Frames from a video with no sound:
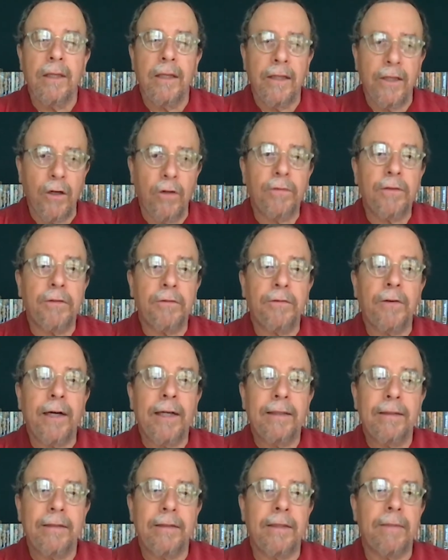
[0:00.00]
They often
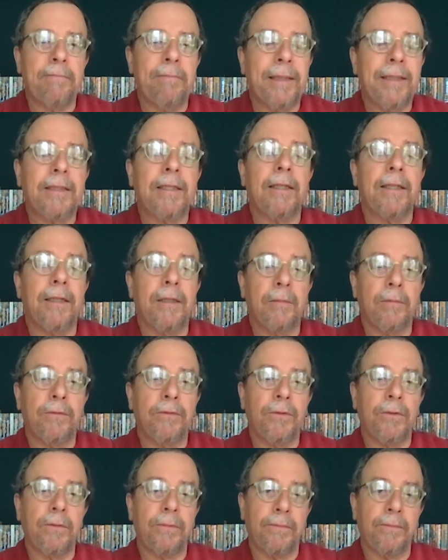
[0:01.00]
find this immensely helpful.